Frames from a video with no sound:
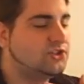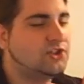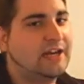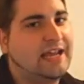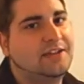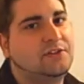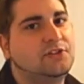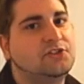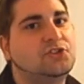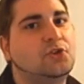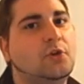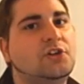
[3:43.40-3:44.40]
When you start adding the
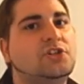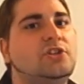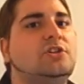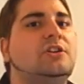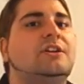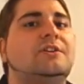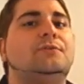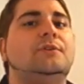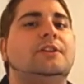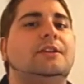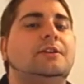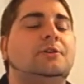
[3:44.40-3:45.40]
distortion, you're going to
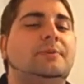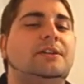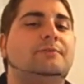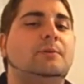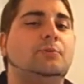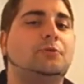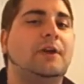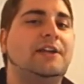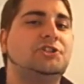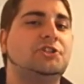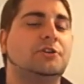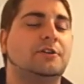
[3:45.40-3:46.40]
feel a little bit of a
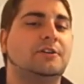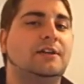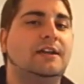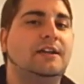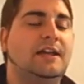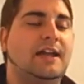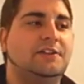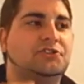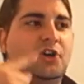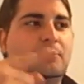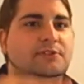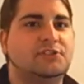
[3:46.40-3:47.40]
pressure, and
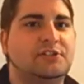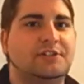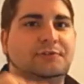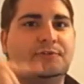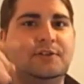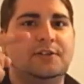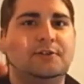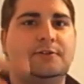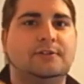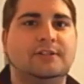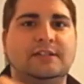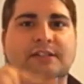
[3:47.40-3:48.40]
it's almost going to
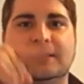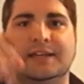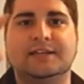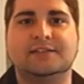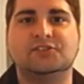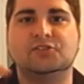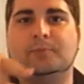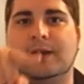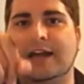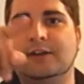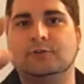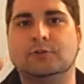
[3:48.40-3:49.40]
feel like a
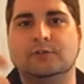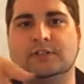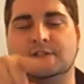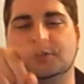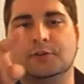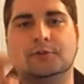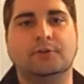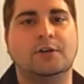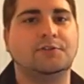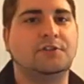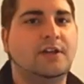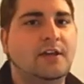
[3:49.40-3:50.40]
spiral in your
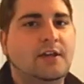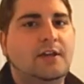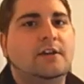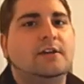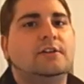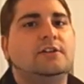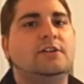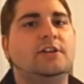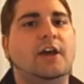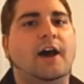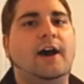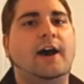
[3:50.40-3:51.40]
throat.
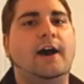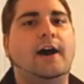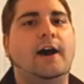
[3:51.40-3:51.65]
Yo!